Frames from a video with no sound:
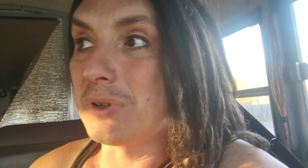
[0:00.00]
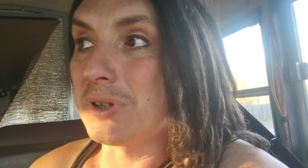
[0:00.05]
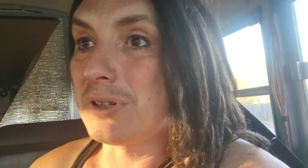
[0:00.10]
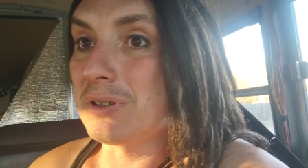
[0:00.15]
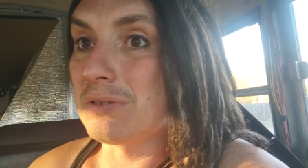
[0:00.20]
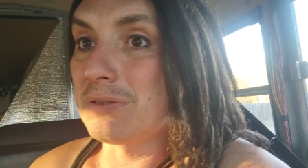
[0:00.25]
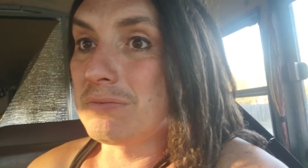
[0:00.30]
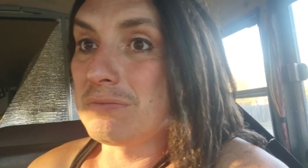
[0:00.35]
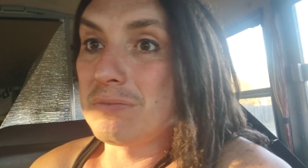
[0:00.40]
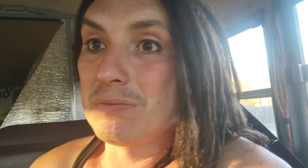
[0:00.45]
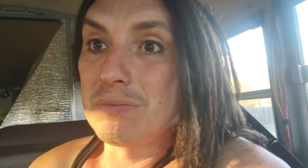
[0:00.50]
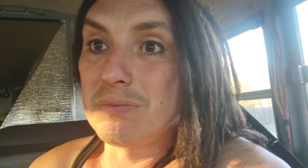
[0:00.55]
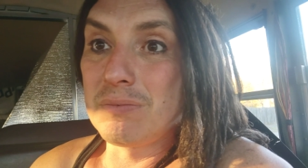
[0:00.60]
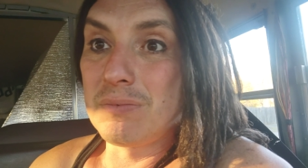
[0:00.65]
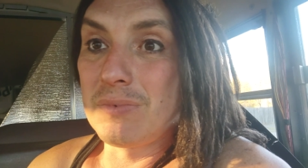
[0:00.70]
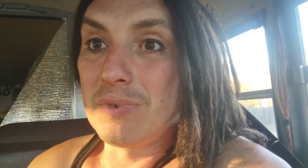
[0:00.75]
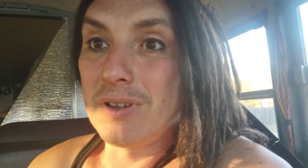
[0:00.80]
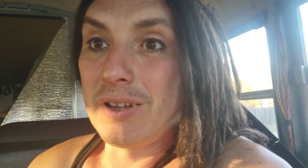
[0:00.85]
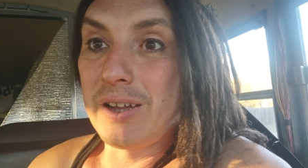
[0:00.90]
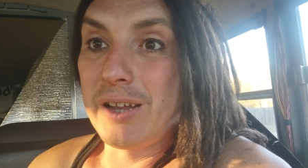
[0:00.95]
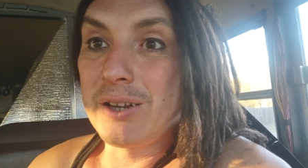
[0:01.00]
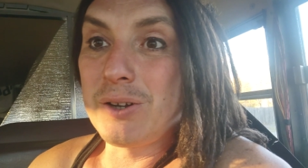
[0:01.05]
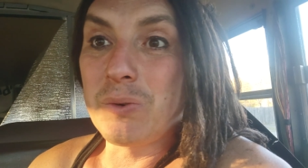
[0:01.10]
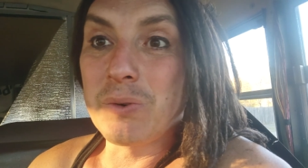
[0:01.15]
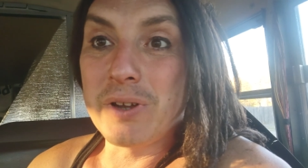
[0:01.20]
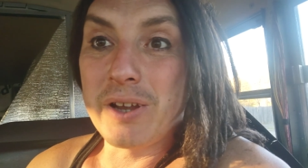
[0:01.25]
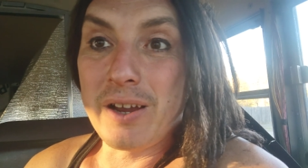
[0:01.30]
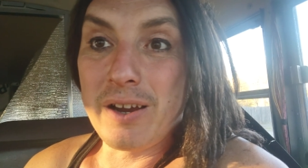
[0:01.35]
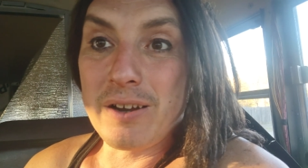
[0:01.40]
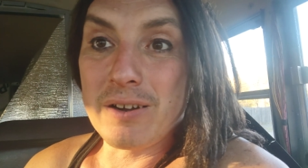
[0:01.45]
but I
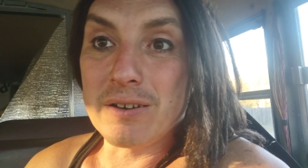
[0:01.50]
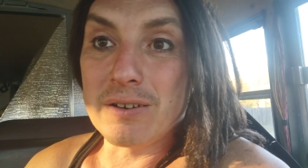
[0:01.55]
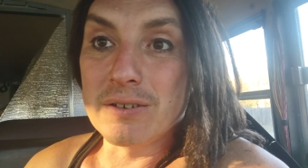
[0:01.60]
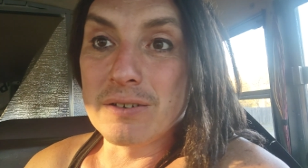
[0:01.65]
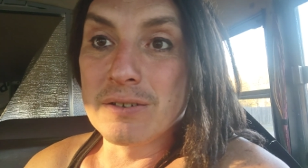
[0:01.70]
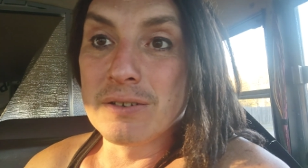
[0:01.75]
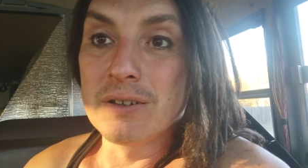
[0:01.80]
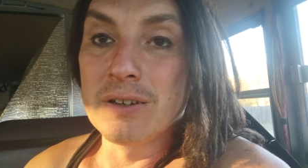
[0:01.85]
don't care.